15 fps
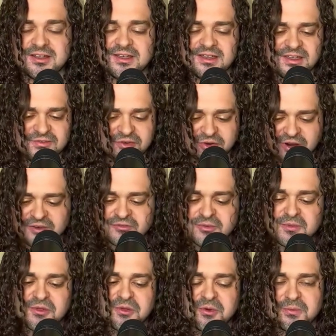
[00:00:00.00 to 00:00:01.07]
If you're
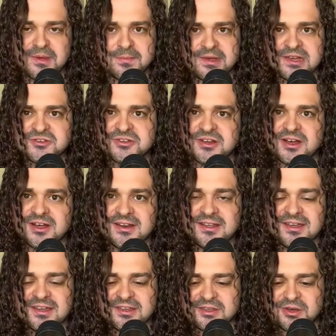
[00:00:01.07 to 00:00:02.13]
unfamiliar with my Patreon,
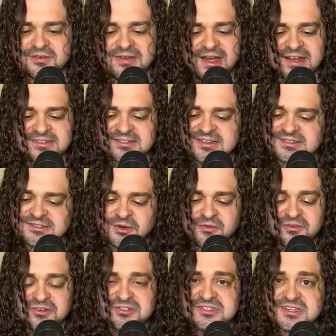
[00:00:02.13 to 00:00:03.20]
you have access to
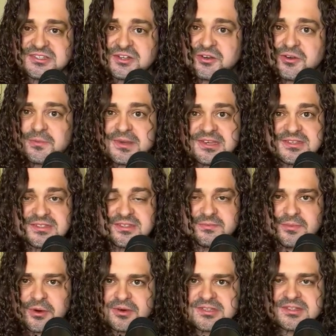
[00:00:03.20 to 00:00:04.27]
over 600 pieces of
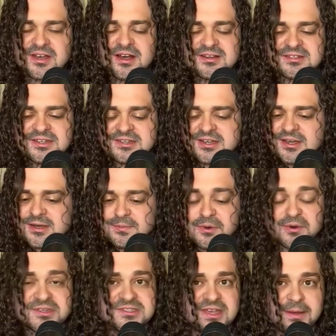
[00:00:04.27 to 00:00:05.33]
bonus content,
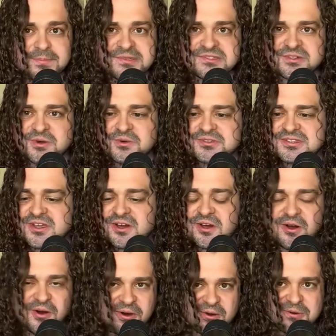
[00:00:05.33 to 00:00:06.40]
bonus episodes,
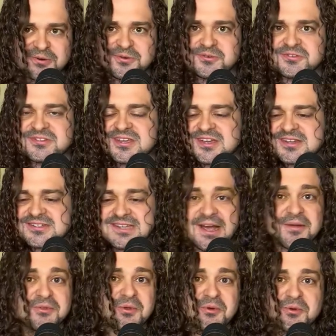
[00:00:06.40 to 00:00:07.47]
articles,
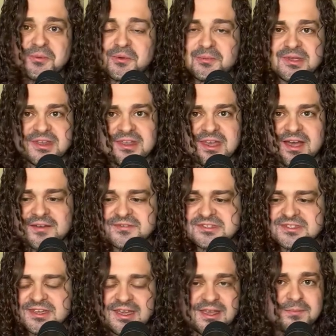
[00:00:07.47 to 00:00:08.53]
downloadable
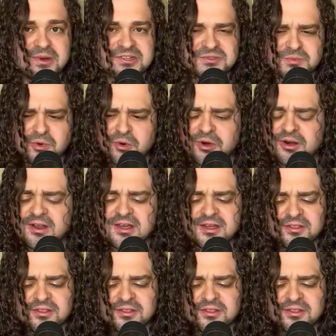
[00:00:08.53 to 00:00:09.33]
PDFs, and much more.